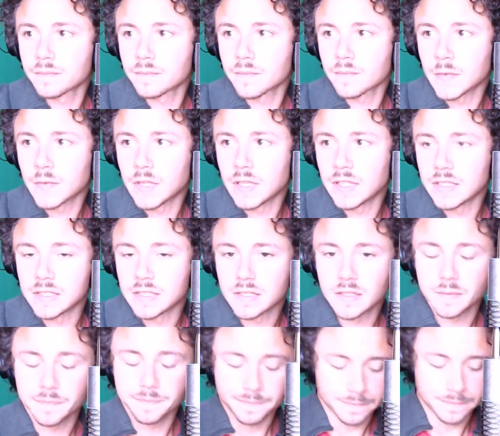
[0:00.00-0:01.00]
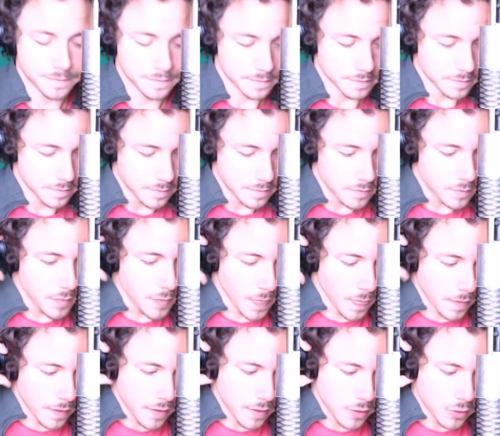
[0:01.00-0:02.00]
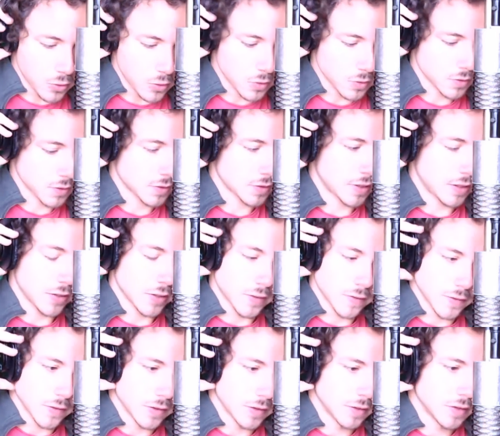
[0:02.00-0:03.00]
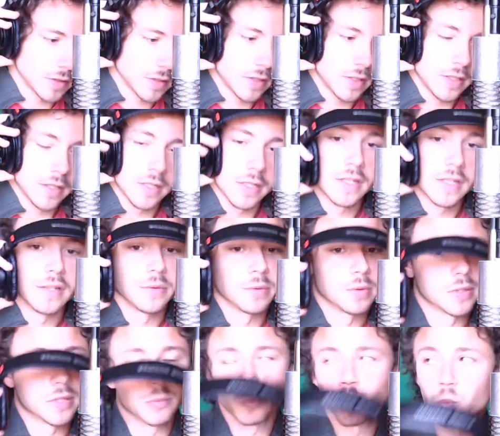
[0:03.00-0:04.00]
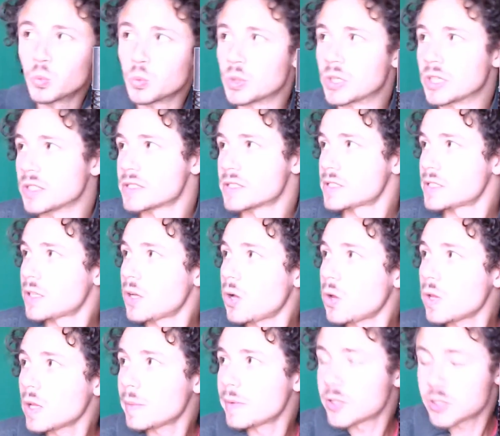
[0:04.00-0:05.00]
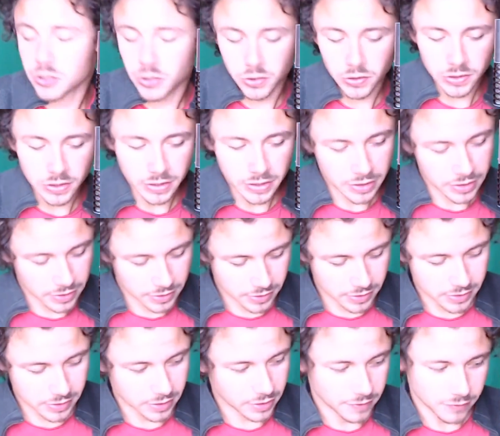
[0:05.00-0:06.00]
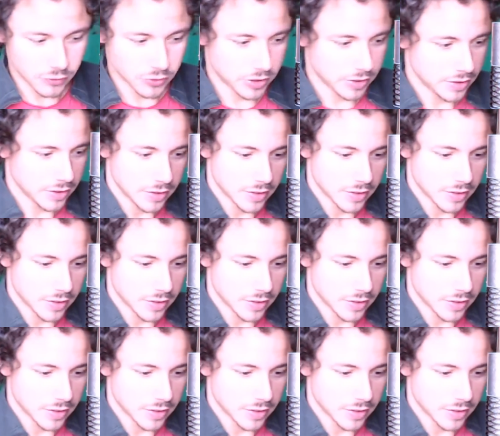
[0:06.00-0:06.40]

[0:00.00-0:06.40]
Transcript: Nice. Okay, cool. So that was fun. We're slowly but surely discovering